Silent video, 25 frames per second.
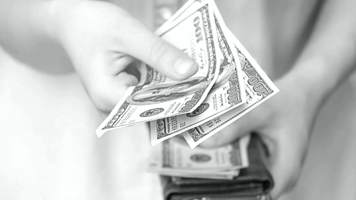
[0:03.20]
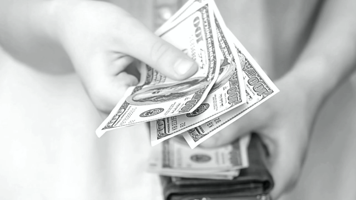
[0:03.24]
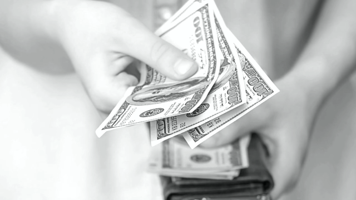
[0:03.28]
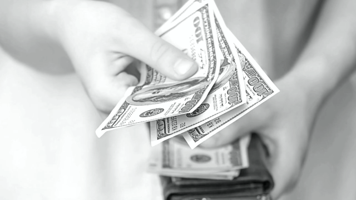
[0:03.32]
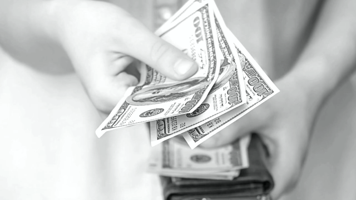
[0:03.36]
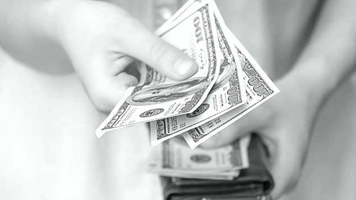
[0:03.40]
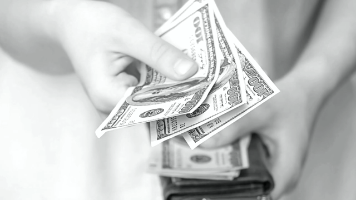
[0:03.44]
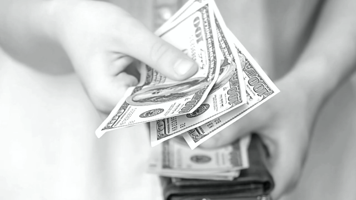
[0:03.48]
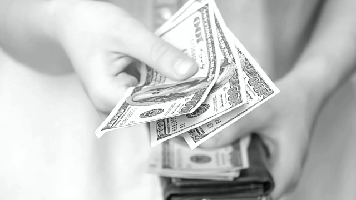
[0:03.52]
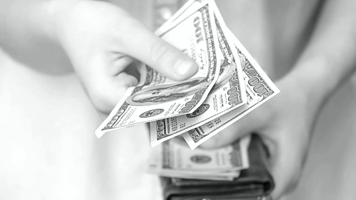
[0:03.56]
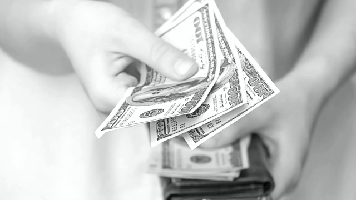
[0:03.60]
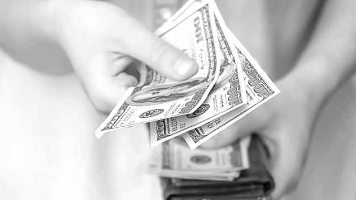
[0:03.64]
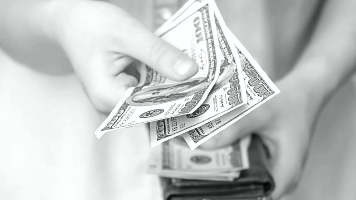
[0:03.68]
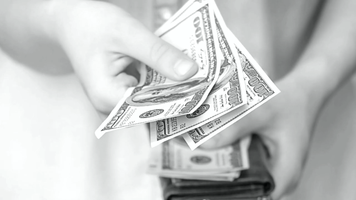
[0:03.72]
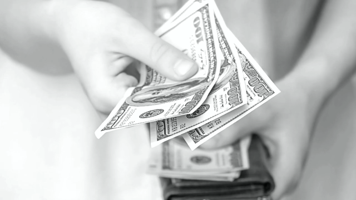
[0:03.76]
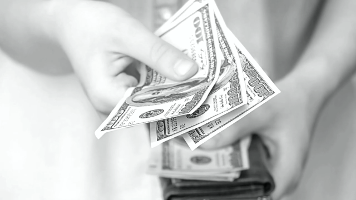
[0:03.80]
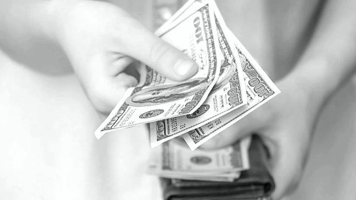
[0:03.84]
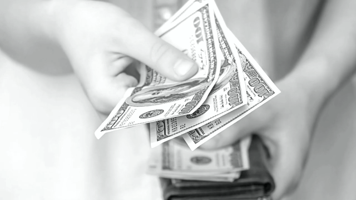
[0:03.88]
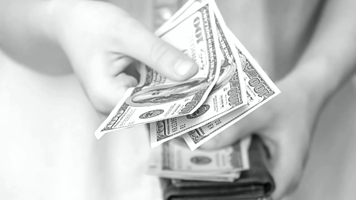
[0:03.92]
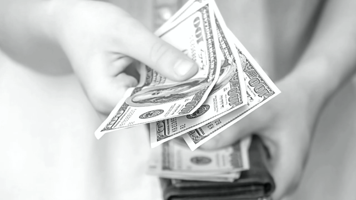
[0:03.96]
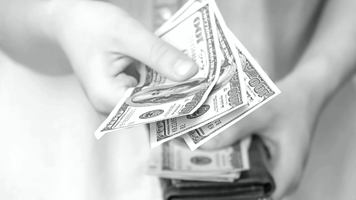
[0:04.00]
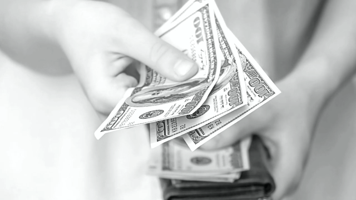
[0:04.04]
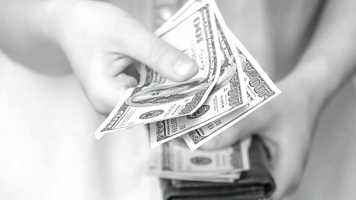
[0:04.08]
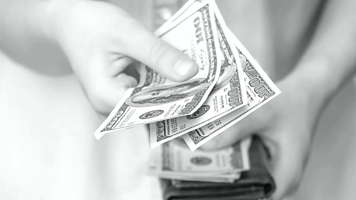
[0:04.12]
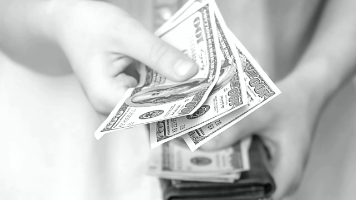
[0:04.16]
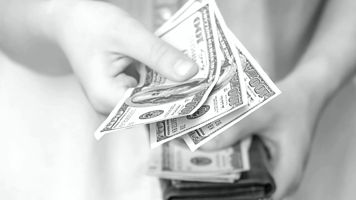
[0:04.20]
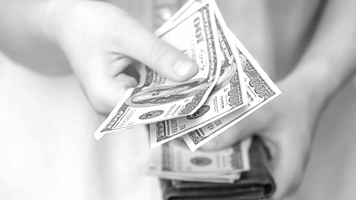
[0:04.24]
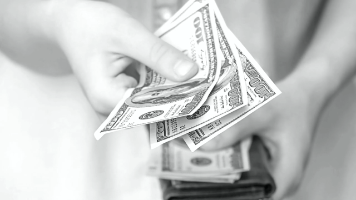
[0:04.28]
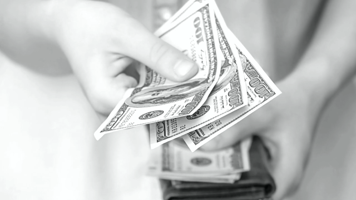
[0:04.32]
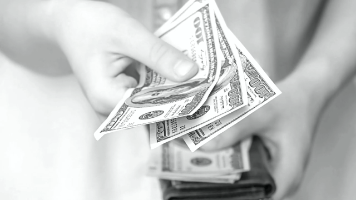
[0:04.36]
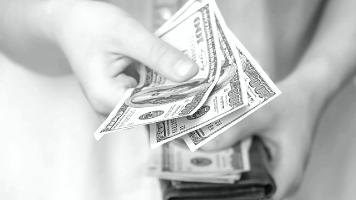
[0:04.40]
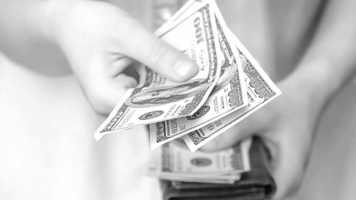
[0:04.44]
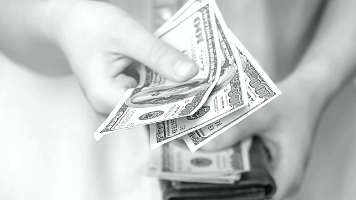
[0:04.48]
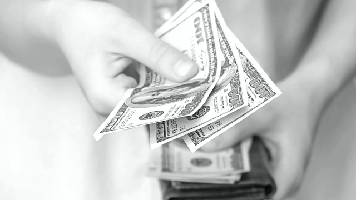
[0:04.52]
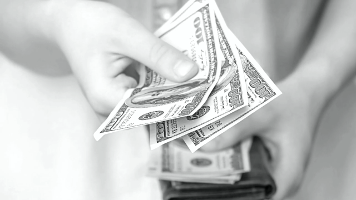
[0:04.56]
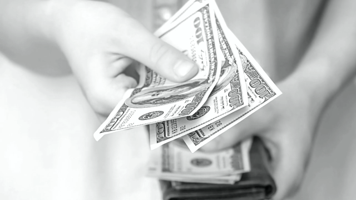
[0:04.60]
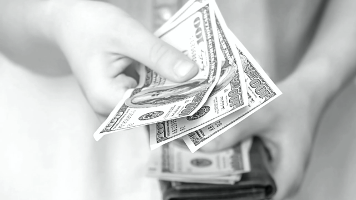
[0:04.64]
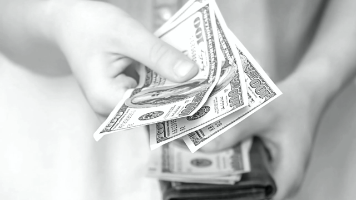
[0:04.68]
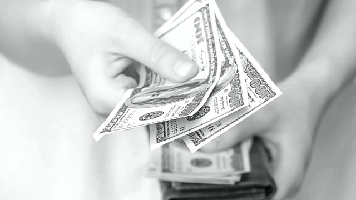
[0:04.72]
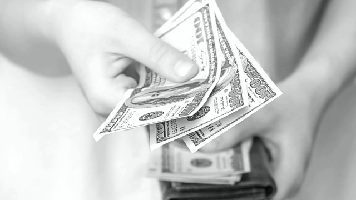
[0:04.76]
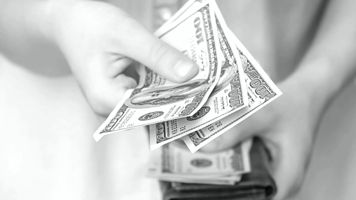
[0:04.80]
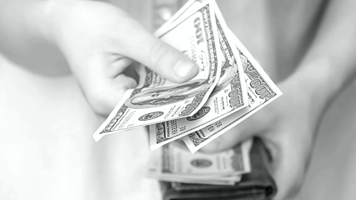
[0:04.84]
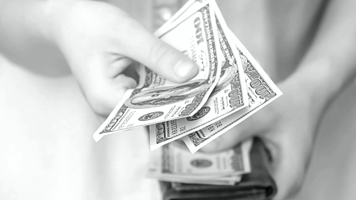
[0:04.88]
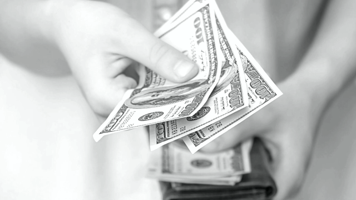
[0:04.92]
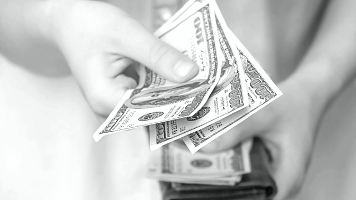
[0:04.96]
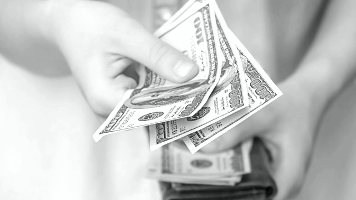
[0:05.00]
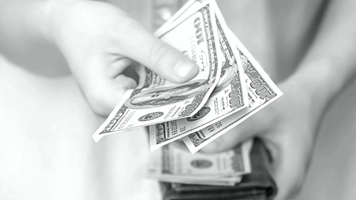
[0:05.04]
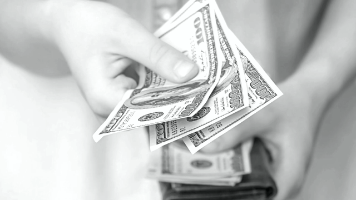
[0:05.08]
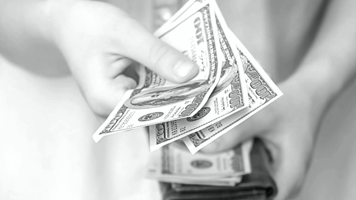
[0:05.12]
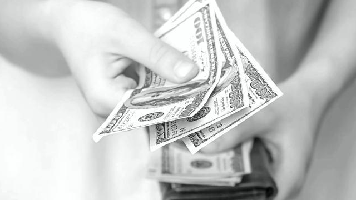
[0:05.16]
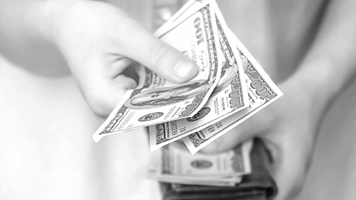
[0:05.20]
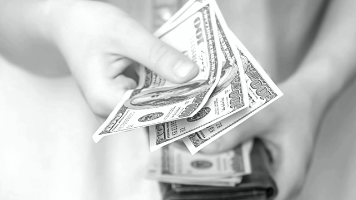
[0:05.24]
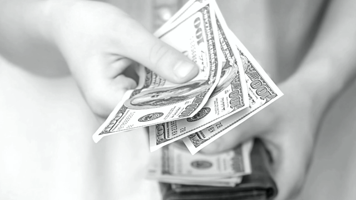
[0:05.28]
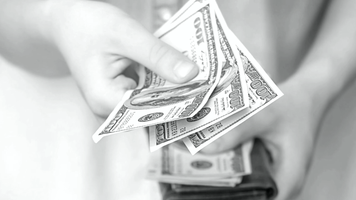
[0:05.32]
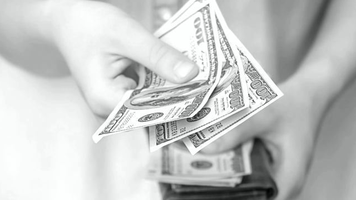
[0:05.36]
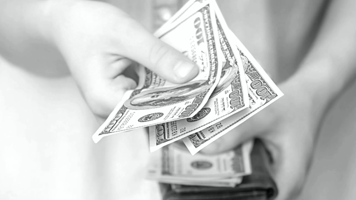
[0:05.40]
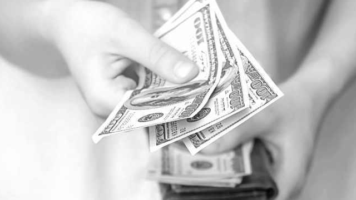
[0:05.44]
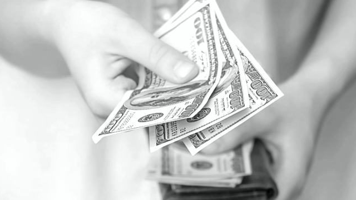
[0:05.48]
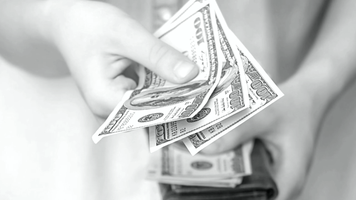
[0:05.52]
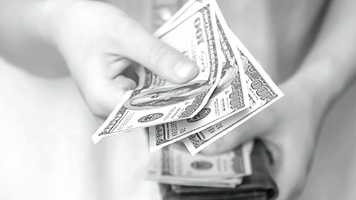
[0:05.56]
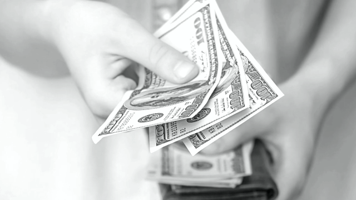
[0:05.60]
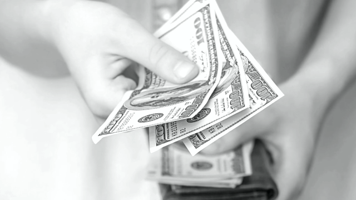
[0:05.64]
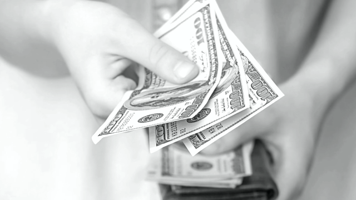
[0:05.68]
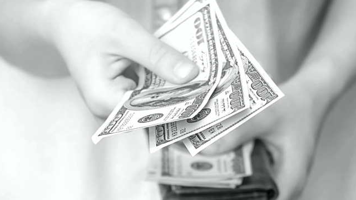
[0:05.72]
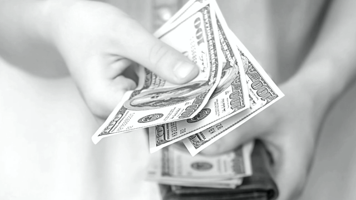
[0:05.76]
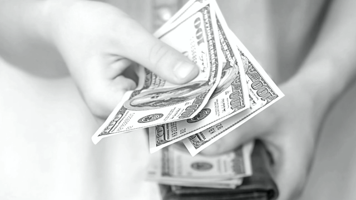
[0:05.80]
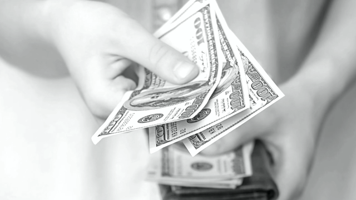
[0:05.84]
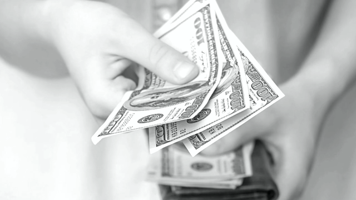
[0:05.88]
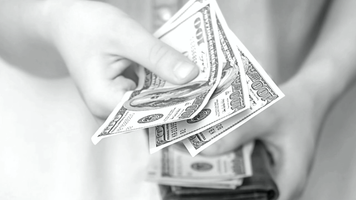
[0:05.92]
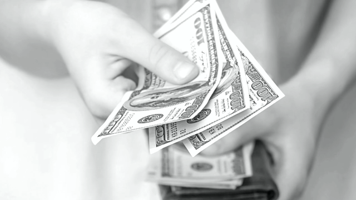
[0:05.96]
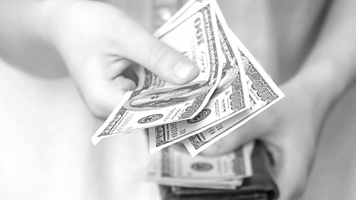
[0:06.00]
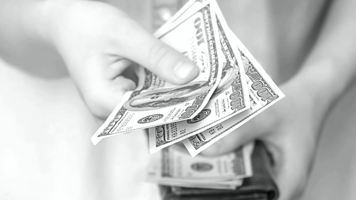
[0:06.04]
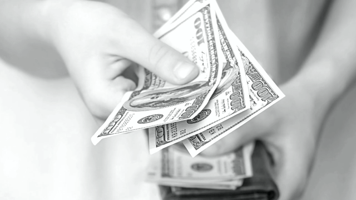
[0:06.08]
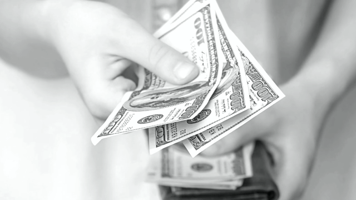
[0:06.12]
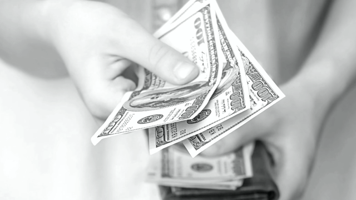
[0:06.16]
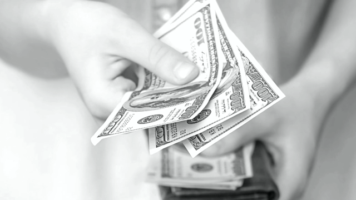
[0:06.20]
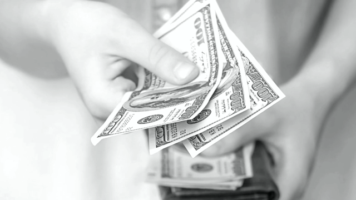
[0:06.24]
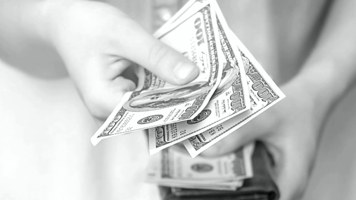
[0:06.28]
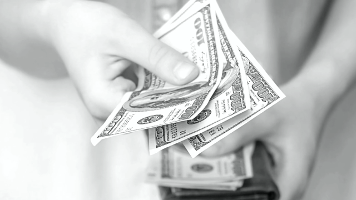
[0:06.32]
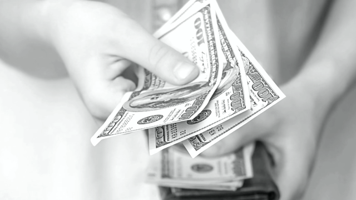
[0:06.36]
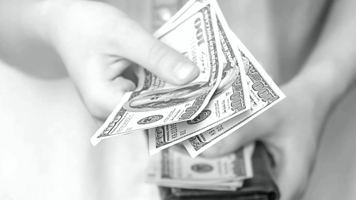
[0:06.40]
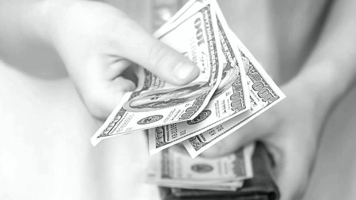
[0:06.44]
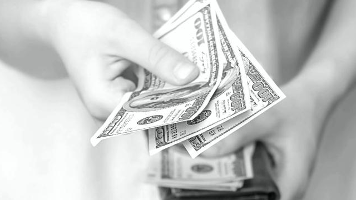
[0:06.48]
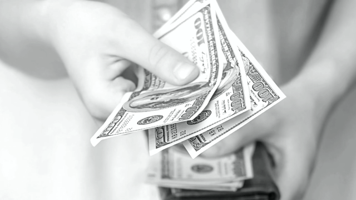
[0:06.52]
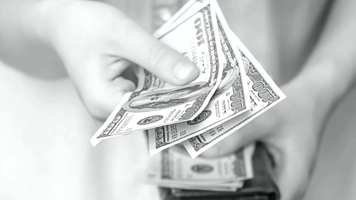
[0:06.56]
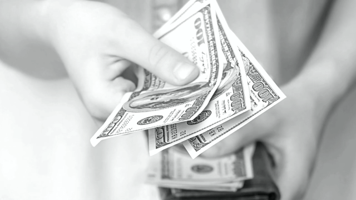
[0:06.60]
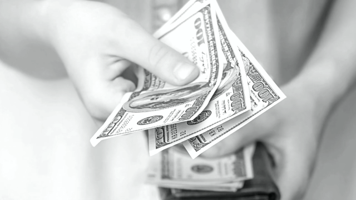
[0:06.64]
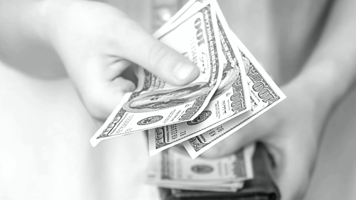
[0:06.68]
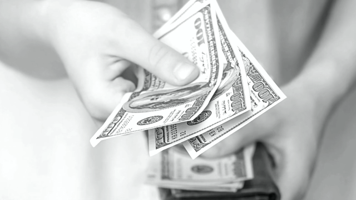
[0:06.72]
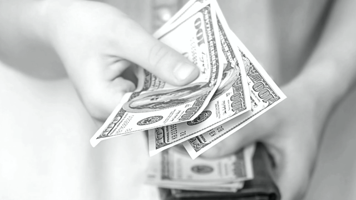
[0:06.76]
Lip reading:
No face is visible, so there are no lips to read.